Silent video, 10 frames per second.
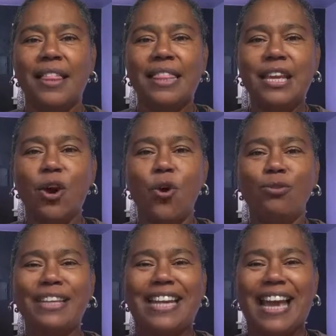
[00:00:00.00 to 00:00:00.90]
the
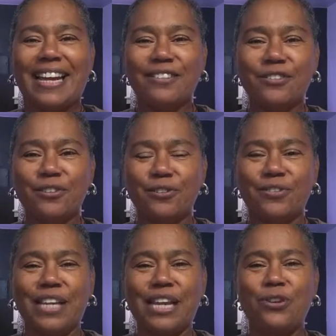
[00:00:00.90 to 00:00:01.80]
only
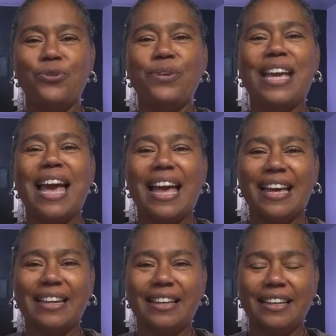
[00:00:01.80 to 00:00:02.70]
answers that you
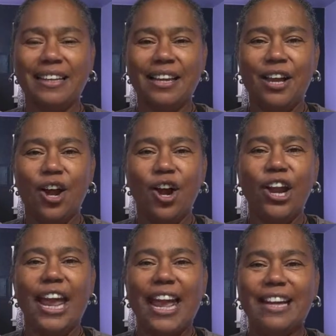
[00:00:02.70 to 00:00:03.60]
get
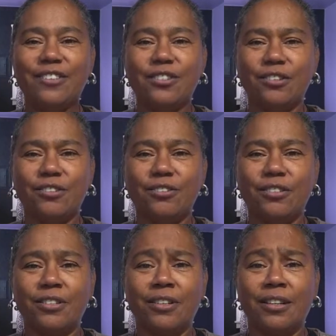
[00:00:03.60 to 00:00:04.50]
are
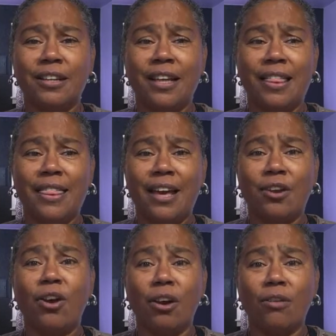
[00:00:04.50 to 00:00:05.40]
answers that
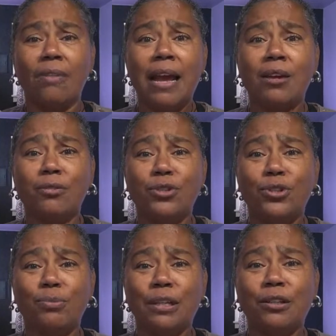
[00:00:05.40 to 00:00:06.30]
are around
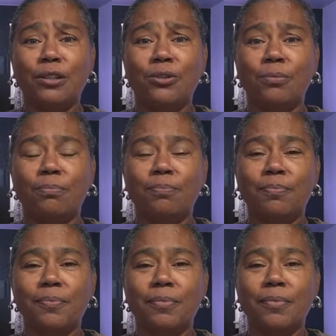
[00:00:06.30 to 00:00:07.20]
doom and gloom.
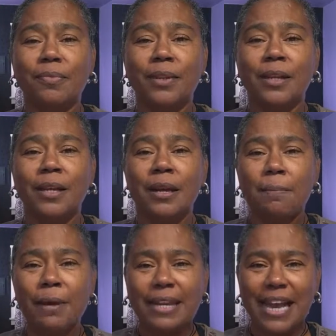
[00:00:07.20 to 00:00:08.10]

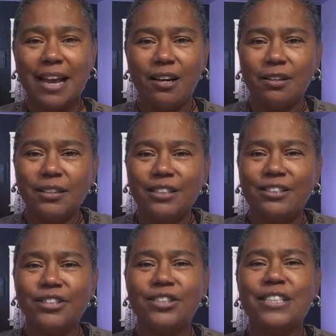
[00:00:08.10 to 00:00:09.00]
But now
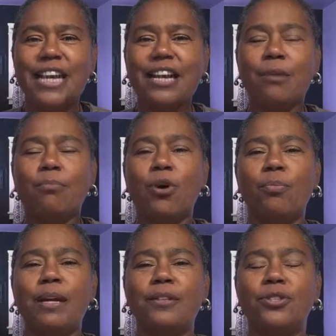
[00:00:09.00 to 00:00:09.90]
just take a
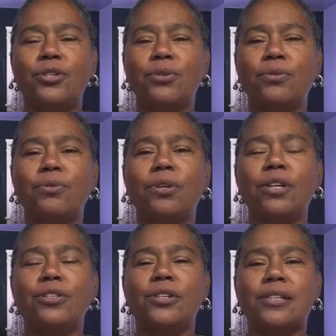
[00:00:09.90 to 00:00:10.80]
moment to
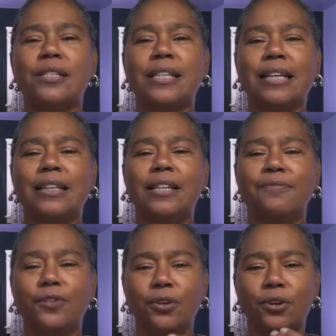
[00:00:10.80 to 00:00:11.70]
just
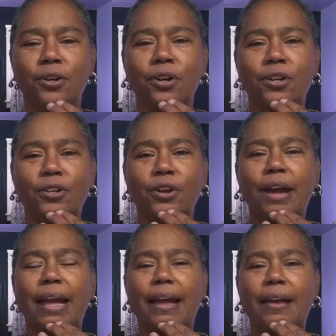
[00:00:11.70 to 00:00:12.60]
lift your
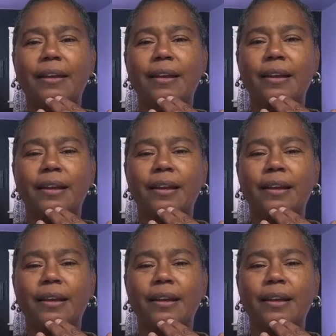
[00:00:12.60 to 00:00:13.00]
head.